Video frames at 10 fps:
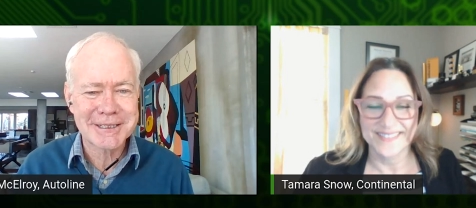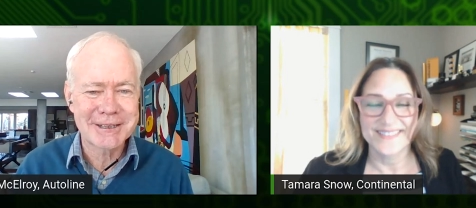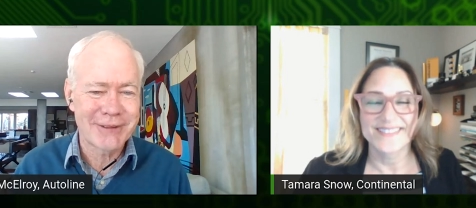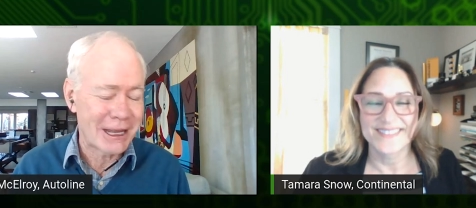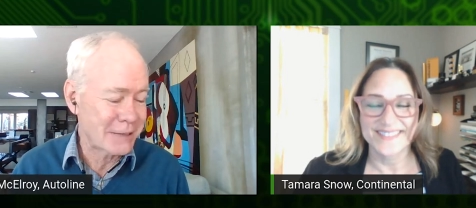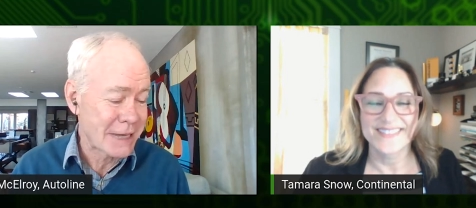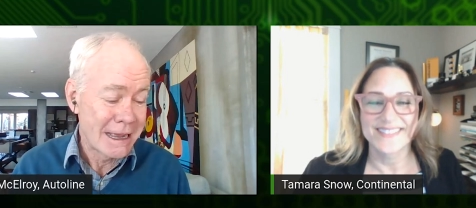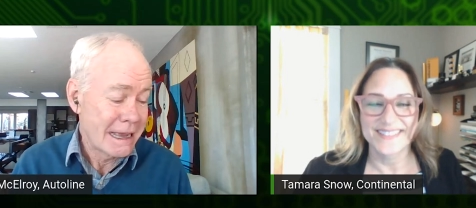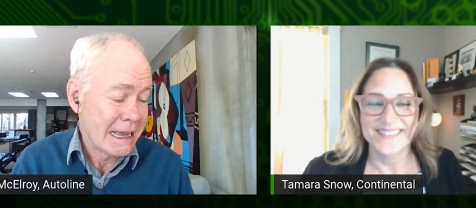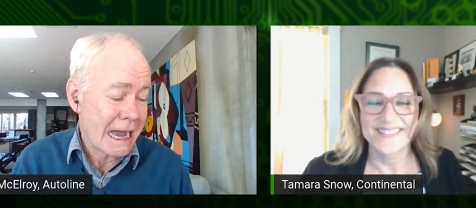Speaker 1: has developed.
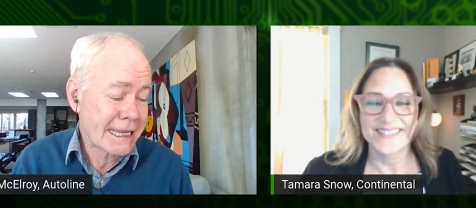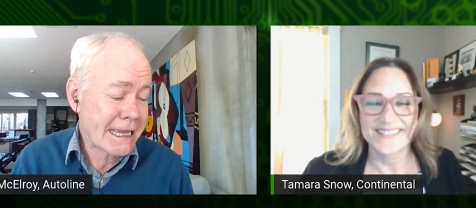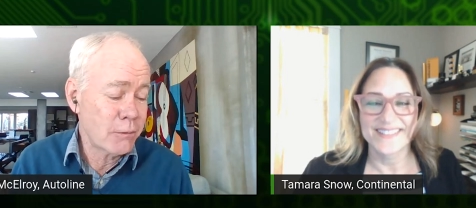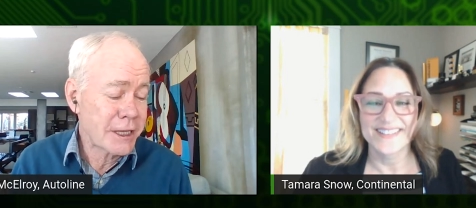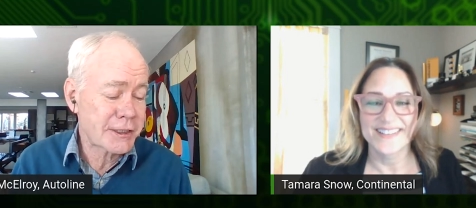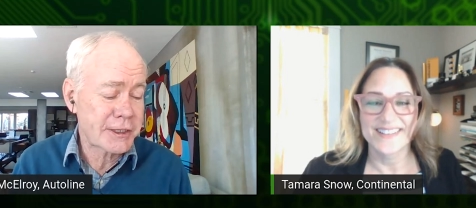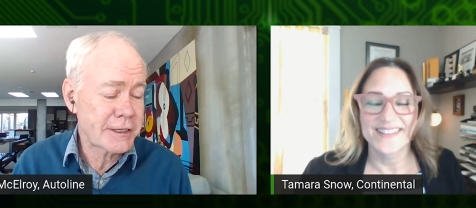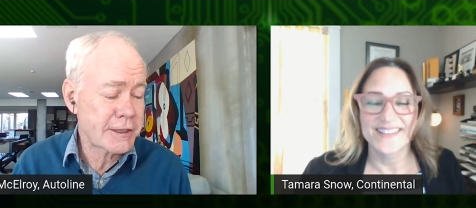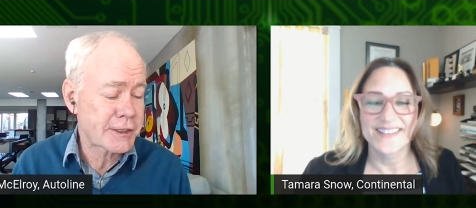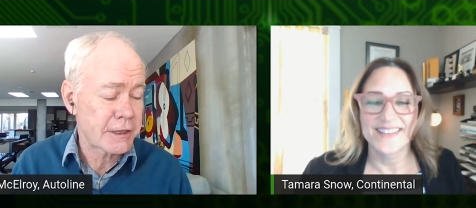I can't wait to
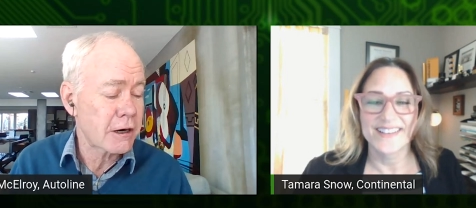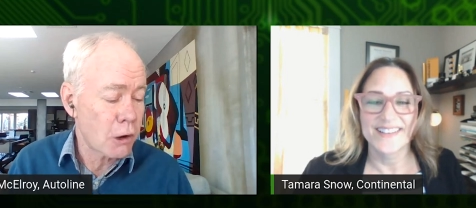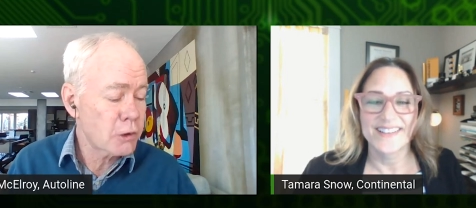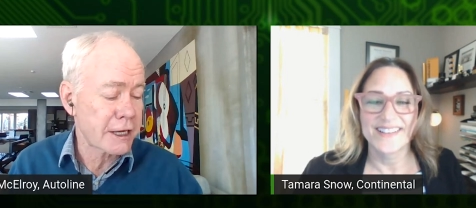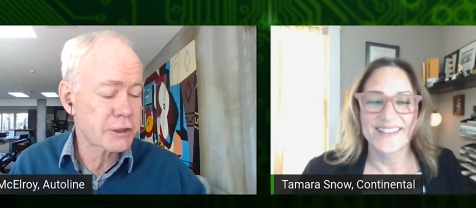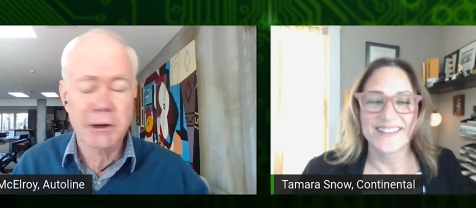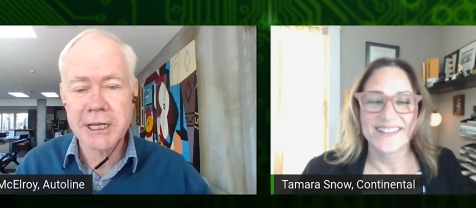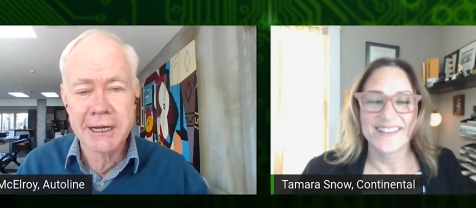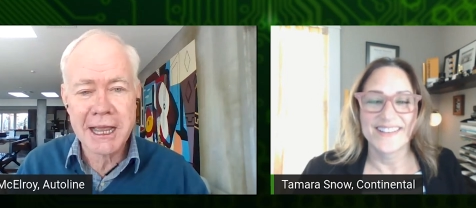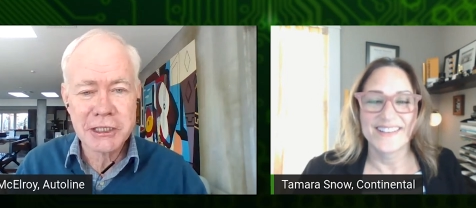see these in car. Okay, so
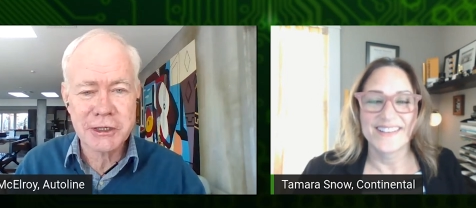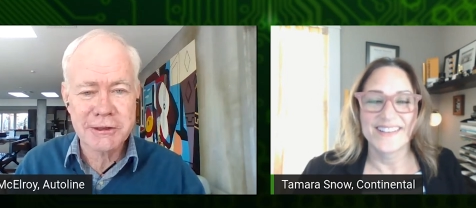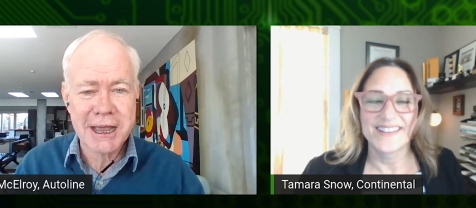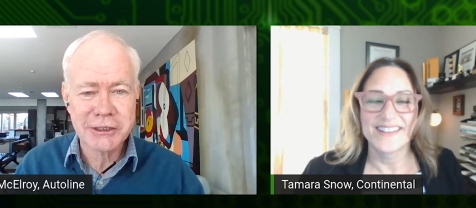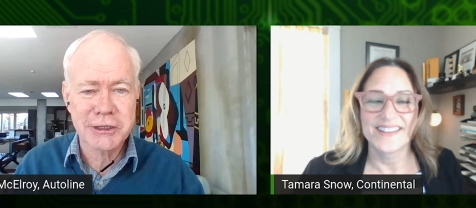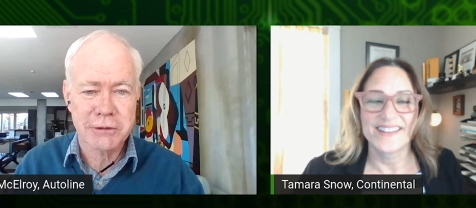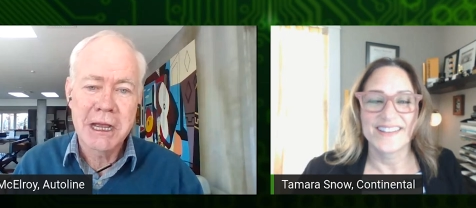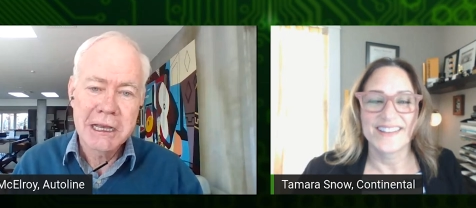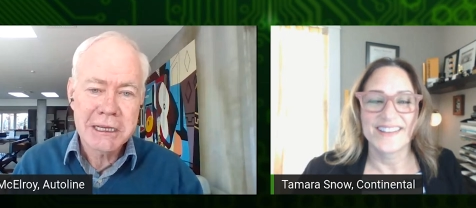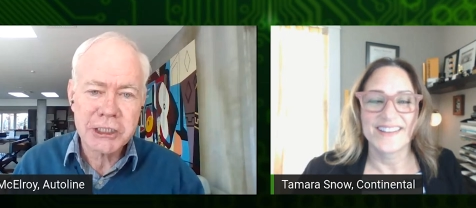I got to ask you that too.
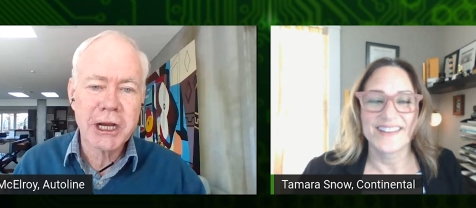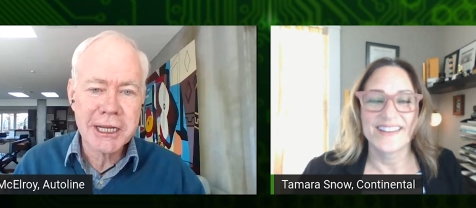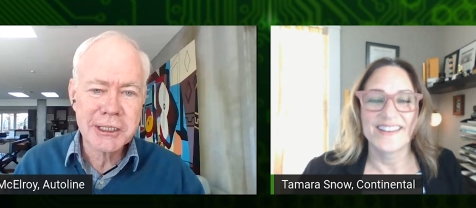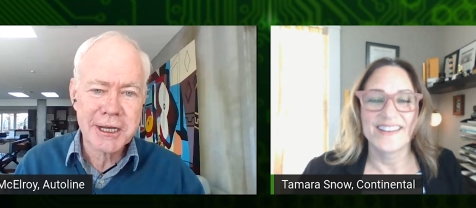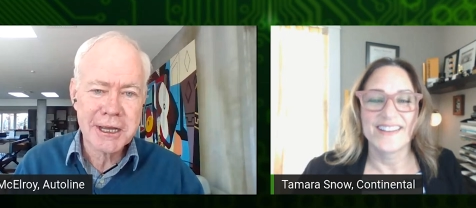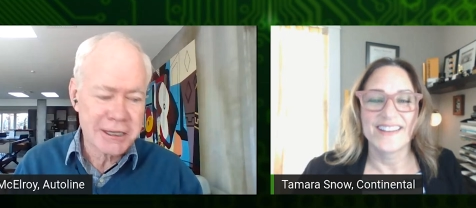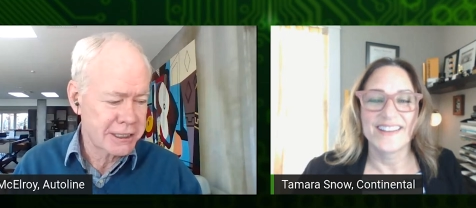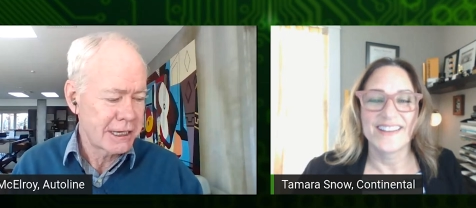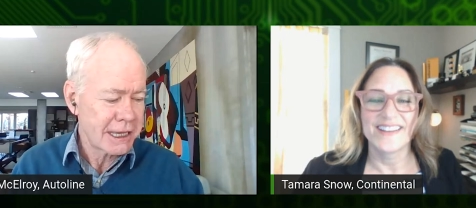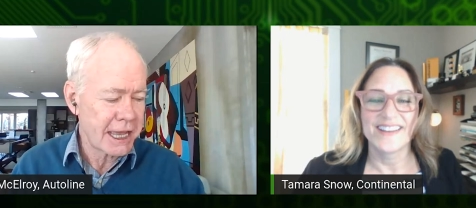ShyTech
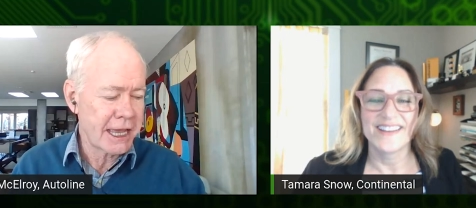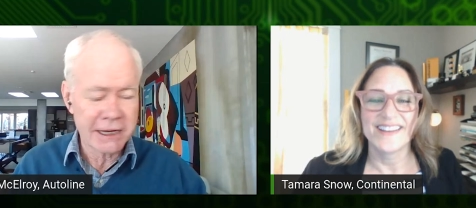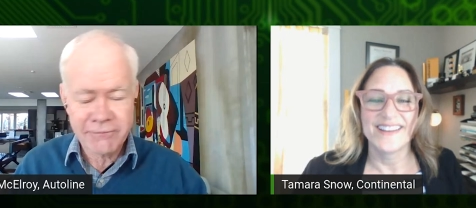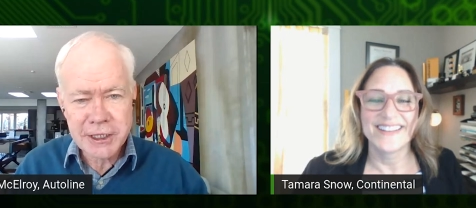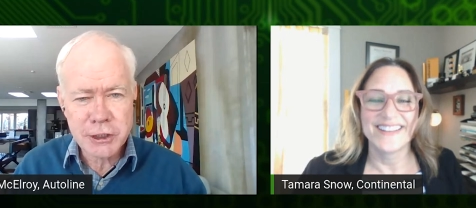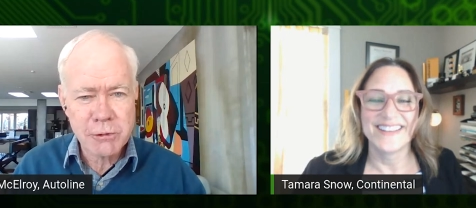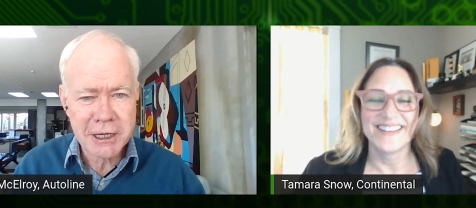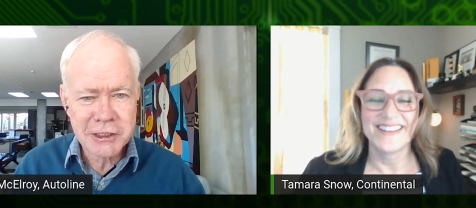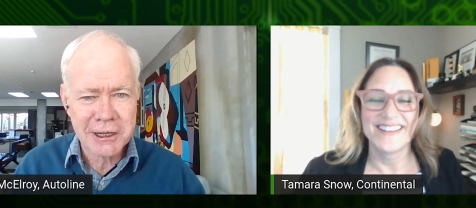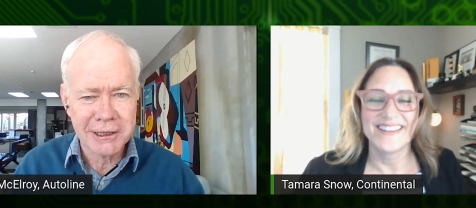and
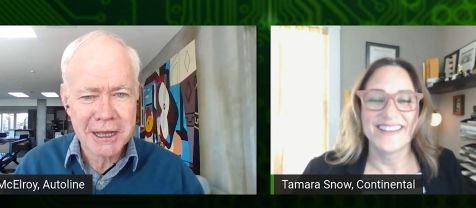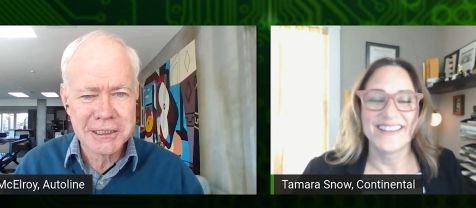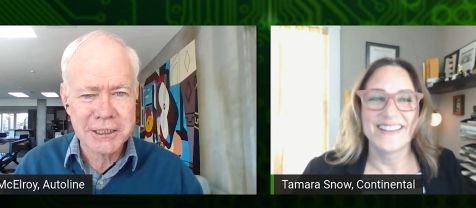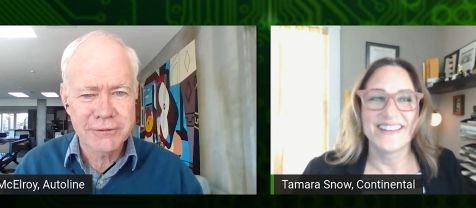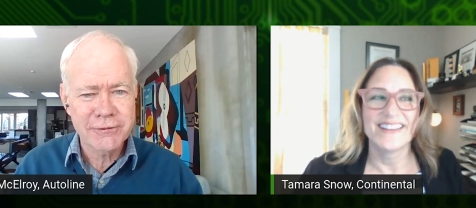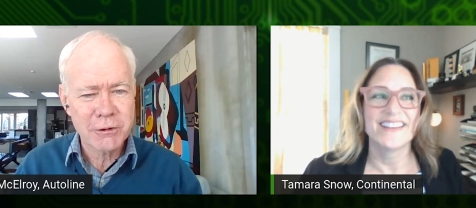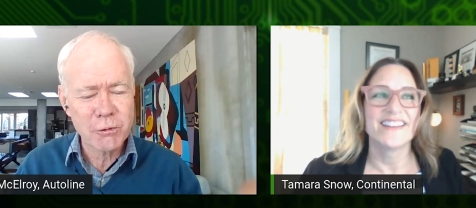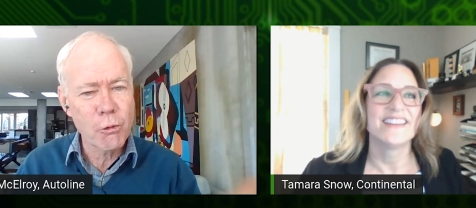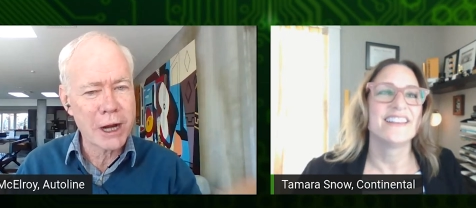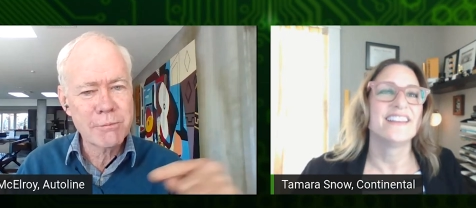V2X Collective,
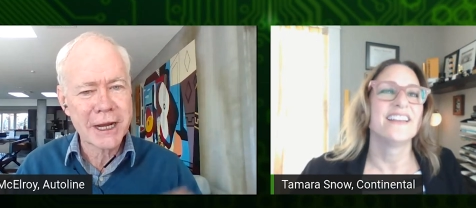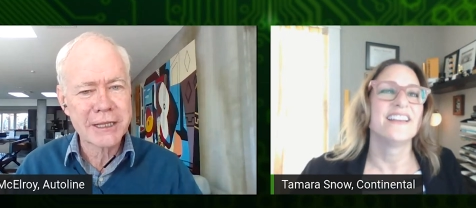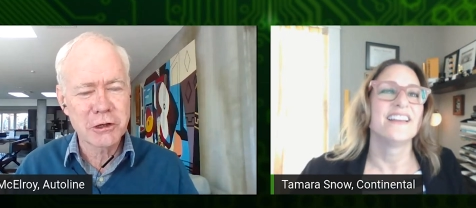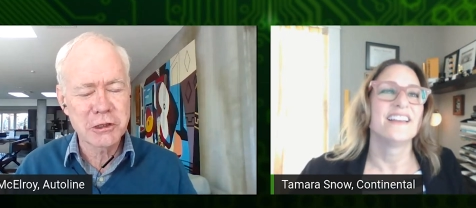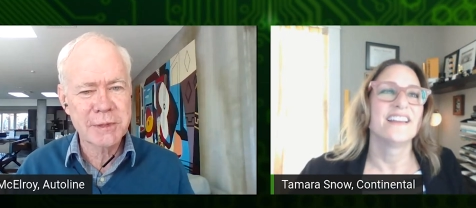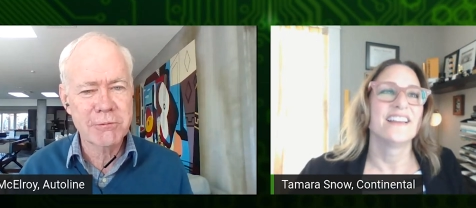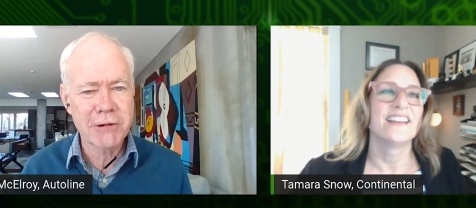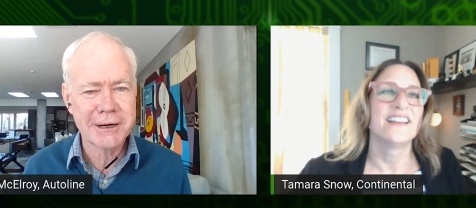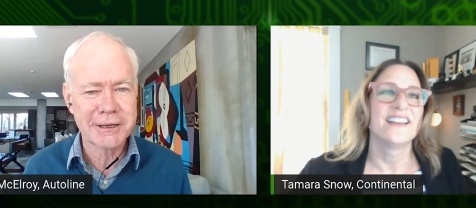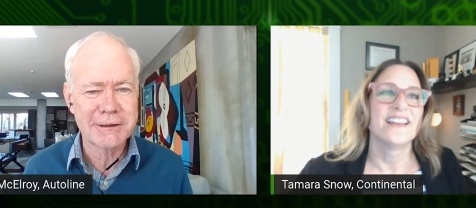when might those be
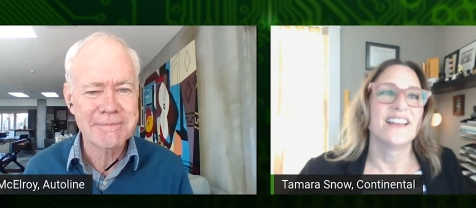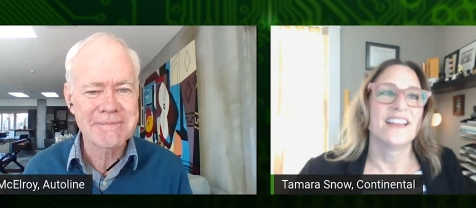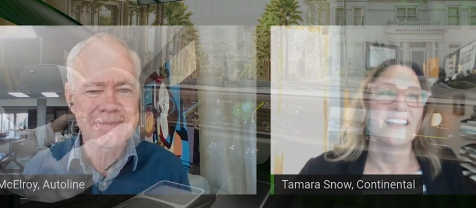ready?